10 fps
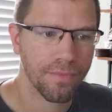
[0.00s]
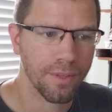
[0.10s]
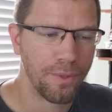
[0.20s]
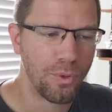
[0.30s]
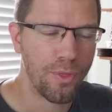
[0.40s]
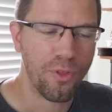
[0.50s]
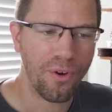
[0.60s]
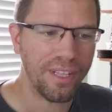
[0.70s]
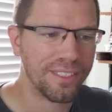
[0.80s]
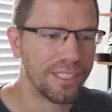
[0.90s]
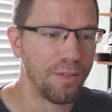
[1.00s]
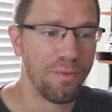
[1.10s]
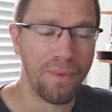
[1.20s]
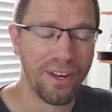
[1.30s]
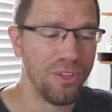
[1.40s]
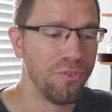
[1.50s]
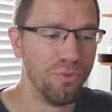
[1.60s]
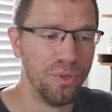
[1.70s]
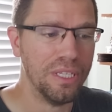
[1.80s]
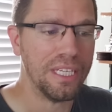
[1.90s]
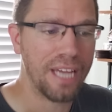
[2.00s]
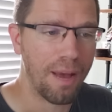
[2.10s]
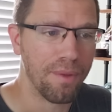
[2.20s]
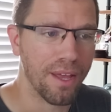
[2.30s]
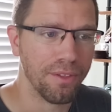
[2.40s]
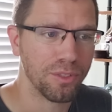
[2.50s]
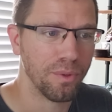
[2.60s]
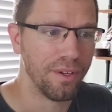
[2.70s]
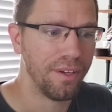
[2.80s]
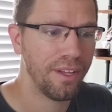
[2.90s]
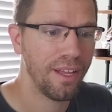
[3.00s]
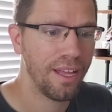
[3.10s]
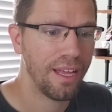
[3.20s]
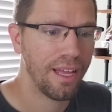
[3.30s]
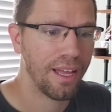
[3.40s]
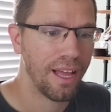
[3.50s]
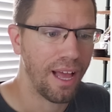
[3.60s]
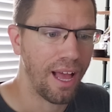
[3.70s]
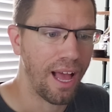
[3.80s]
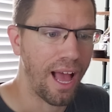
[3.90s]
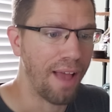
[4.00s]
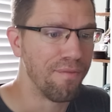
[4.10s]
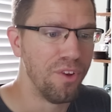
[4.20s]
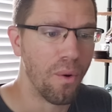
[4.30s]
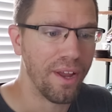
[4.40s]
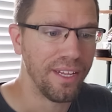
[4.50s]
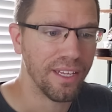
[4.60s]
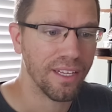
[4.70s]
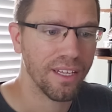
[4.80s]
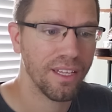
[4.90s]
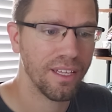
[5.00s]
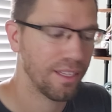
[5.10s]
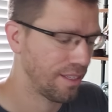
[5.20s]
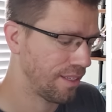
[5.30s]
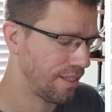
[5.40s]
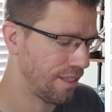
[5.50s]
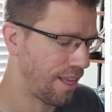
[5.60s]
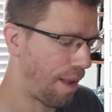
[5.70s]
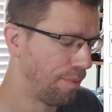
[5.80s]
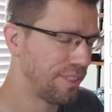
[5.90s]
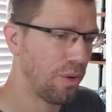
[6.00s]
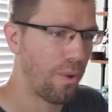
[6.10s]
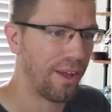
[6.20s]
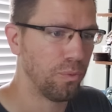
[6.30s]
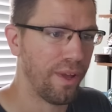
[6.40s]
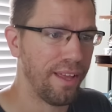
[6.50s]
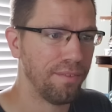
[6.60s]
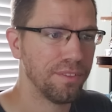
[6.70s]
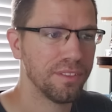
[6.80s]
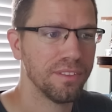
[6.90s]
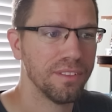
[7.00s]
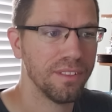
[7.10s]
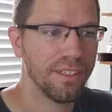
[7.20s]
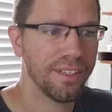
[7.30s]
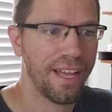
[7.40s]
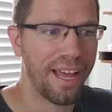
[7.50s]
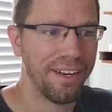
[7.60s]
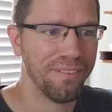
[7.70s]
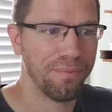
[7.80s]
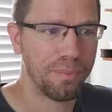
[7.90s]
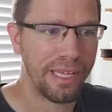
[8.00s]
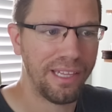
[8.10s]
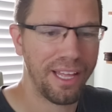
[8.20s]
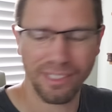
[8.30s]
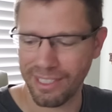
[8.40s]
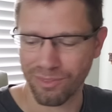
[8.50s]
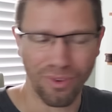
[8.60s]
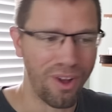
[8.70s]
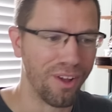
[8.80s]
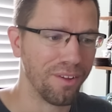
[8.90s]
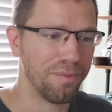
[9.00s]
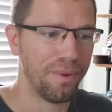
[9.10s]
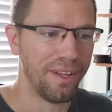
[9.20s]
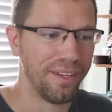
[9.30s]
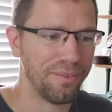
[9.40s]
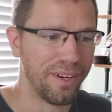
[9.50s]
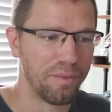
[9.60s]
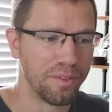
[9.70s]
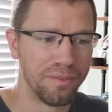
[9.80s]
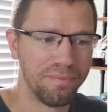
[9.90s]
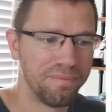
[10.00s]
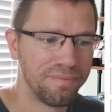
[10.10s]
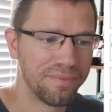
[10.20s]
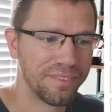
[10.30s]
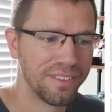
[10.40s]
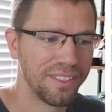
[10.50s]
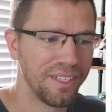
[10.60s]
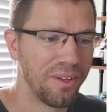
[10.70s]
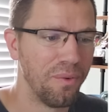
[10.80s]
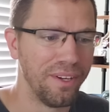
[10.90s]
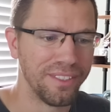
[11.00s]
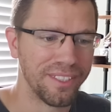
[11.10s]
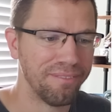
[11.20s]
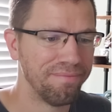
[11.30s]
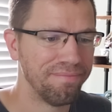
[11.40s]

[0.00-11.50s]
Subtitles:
Between 30 and 60 feet, man, you really got me on this one. I have no idea. I'm gonna say Wild Waves at Playlands. It's wrong, but whatever. What is it?